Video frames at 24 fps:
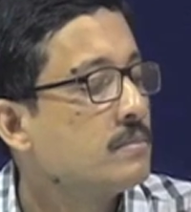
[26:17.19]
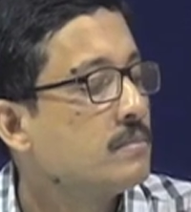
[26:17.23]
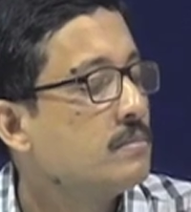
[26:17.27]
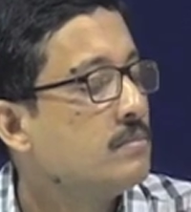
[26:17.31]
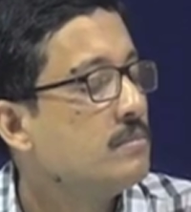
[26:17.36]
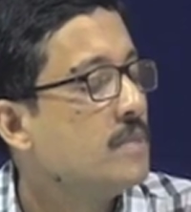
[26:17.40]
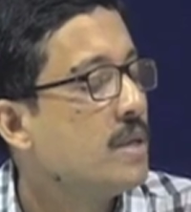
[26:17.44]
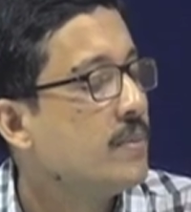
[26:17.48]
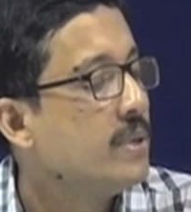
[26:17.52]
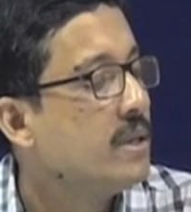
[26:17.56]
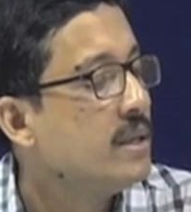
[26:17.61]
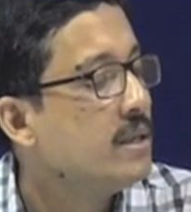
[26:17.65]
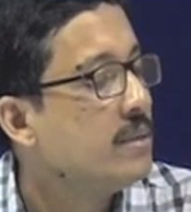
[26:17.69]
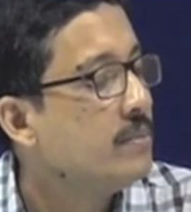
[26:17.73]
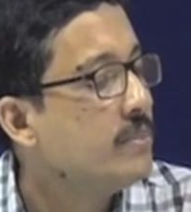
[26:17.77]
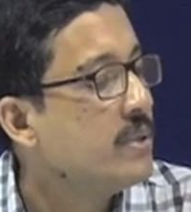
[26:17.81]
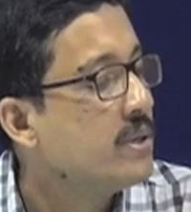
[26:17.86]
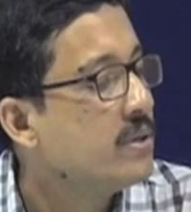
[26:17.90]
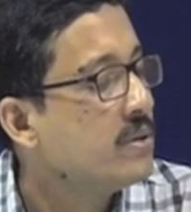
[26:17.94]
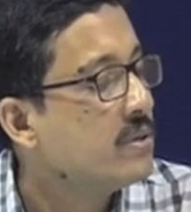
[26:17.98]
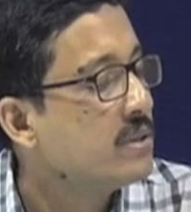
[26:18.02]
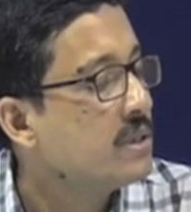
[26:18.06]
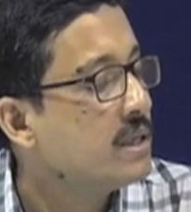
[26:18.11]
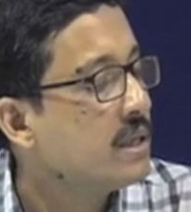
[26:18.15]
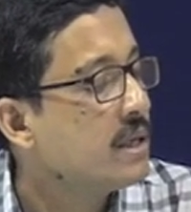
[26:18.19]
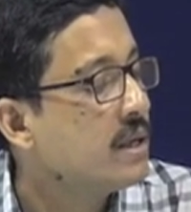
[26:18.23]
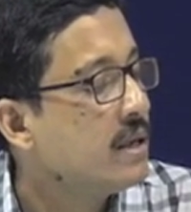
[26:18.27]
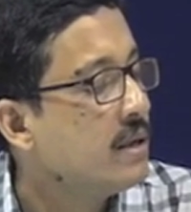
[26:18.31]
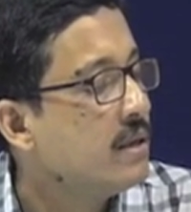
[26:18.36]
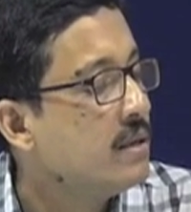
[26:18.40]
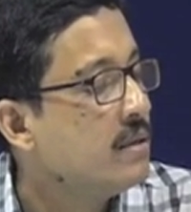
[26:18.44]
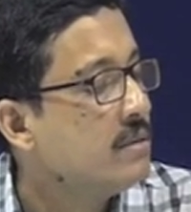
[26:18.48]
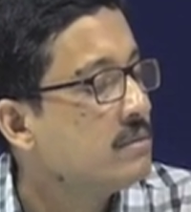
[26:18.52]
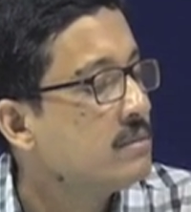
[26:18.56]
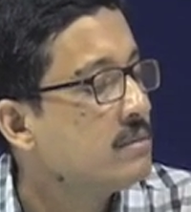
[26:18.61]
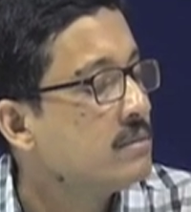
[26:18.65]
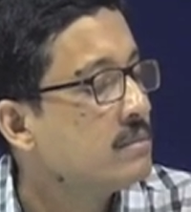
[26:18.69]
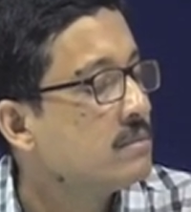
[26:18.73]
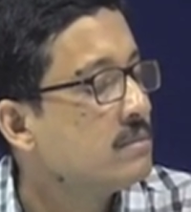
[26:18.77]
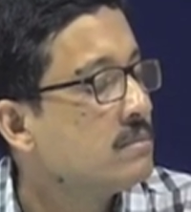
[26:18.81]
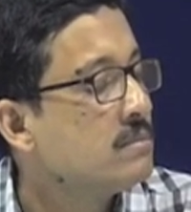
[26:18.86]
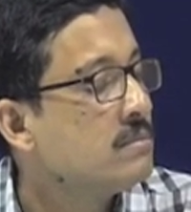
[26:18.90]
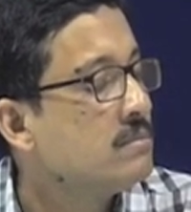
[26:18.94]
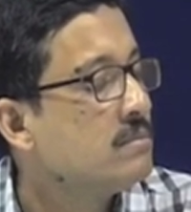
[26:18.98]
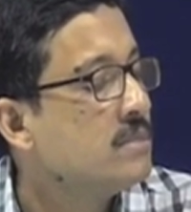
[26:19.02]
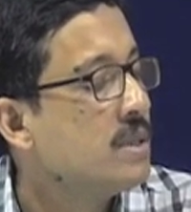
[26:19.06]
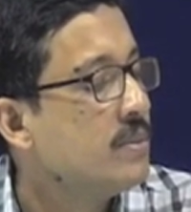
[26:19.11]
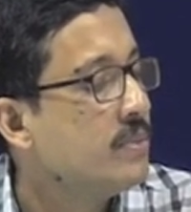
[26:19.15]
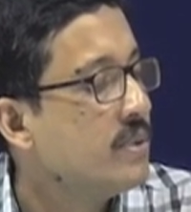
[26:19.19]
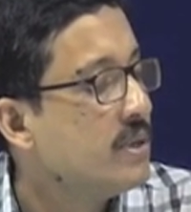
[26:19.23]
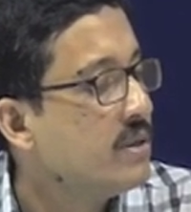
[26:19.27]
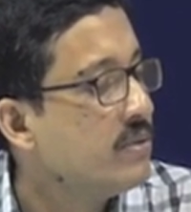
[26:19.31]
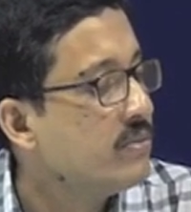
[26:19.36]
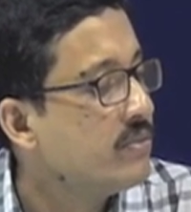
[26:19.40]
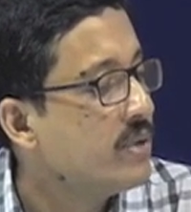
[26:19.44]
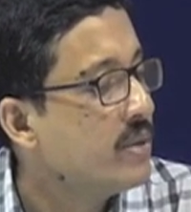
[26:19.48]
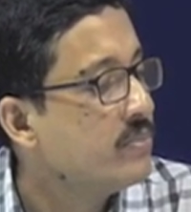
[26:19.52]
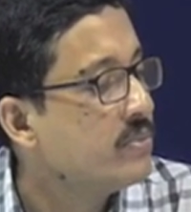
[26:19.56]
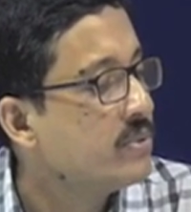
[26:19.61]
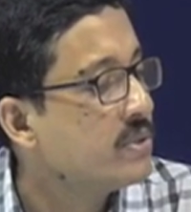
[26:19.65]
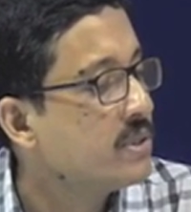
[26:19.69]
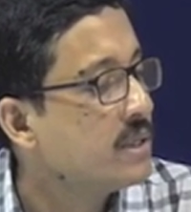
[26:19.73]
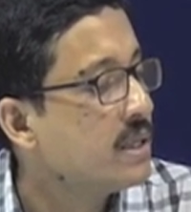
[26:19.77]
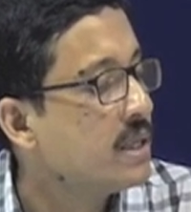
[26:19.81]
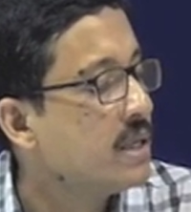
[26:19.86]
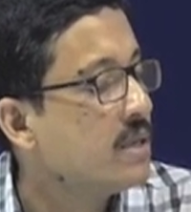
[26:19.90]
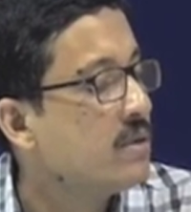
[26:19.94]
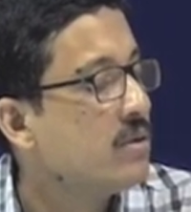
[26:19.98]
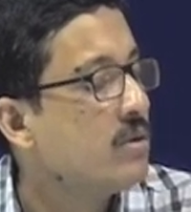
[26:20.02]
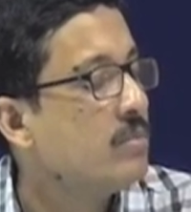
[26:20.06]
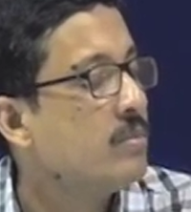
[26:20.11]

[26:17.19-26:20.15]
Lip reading: maybe in picosecond, maybe in femtosecond, or